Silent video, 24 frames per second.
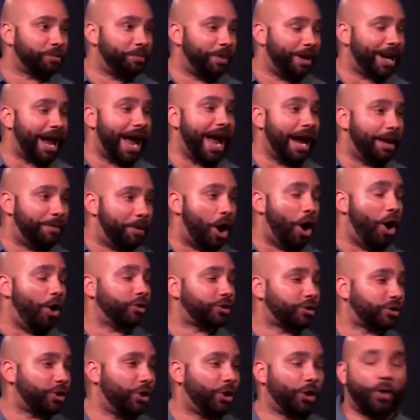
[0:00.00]
but I am
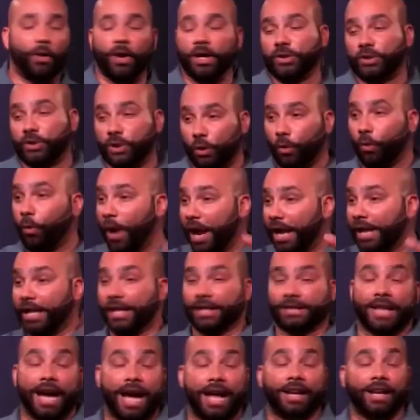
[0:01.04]
also going to
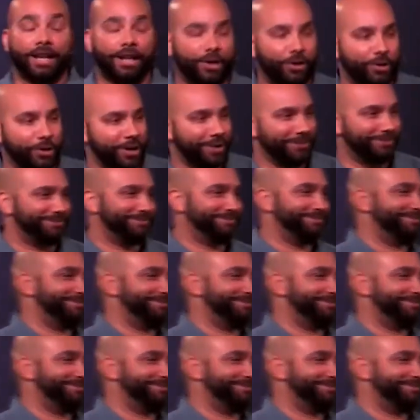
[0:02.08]
witness. Hallelujah.